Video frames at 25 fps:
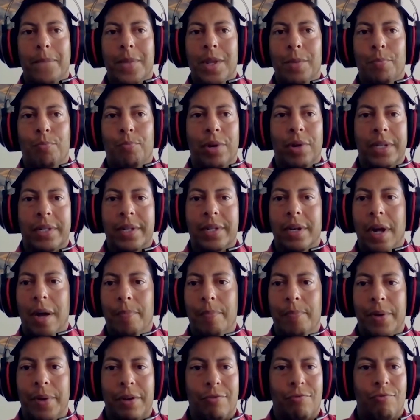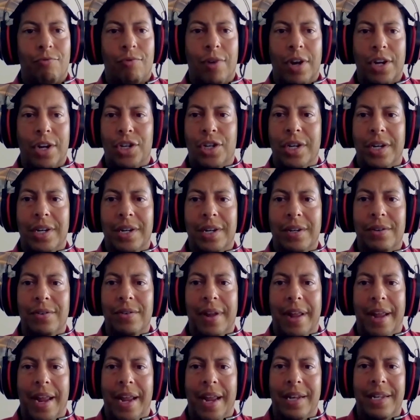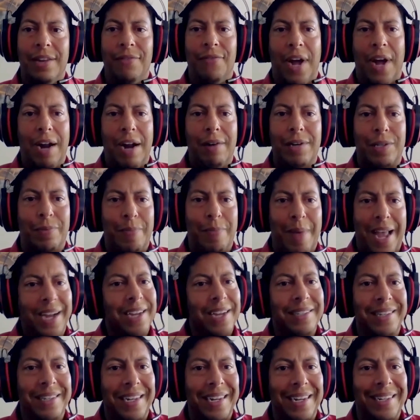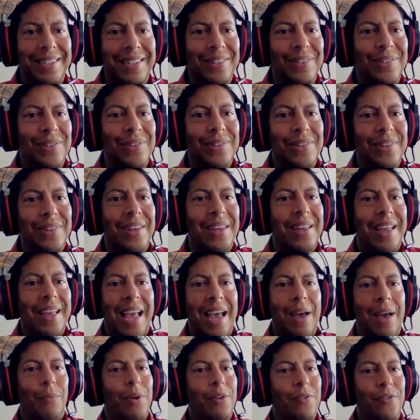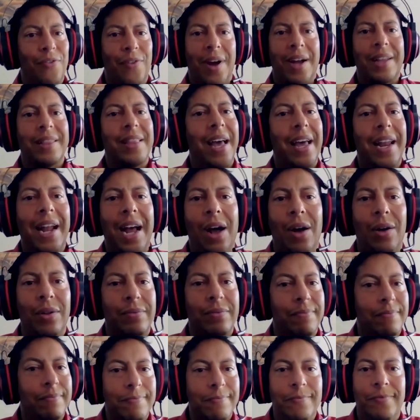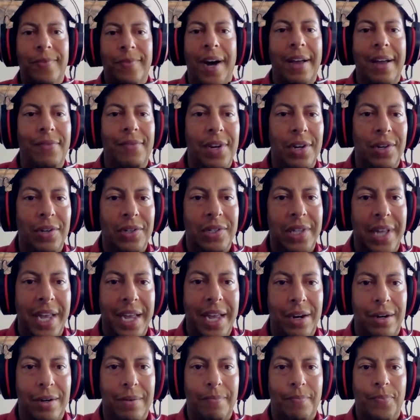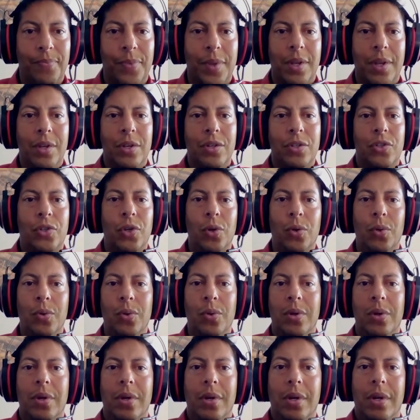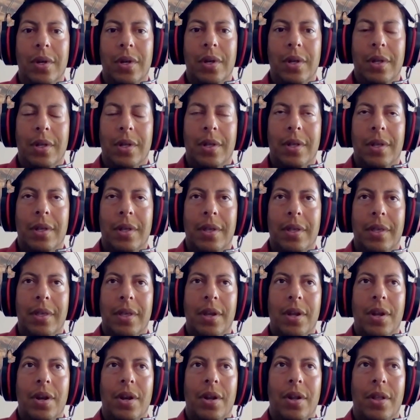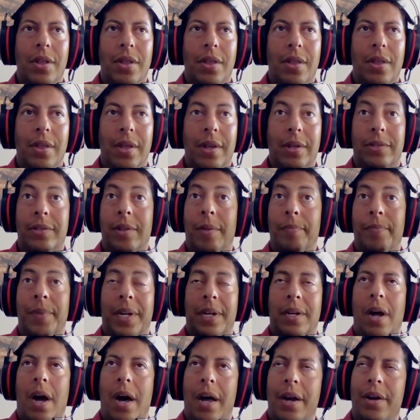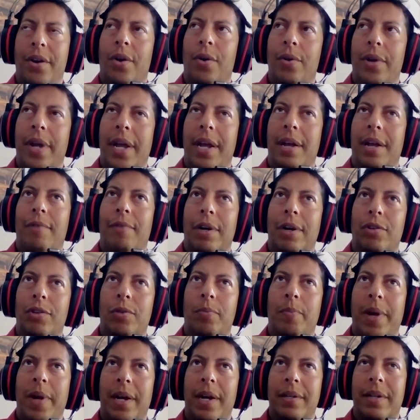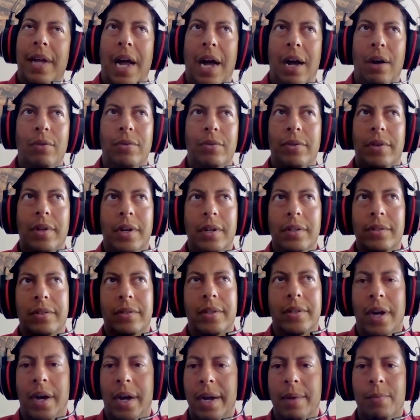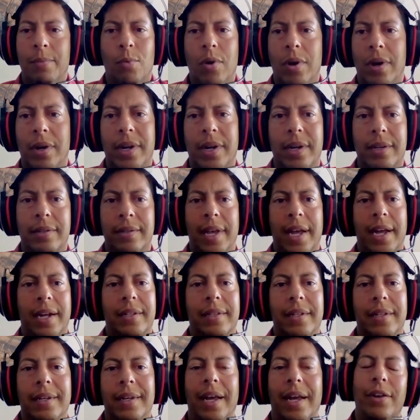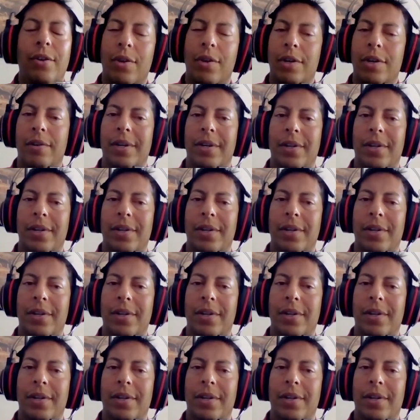printed up in Russian antivirus magazines. And we find that out 5 years later. So is something not an O-day in retrospect? How does time work exactly? I know you're into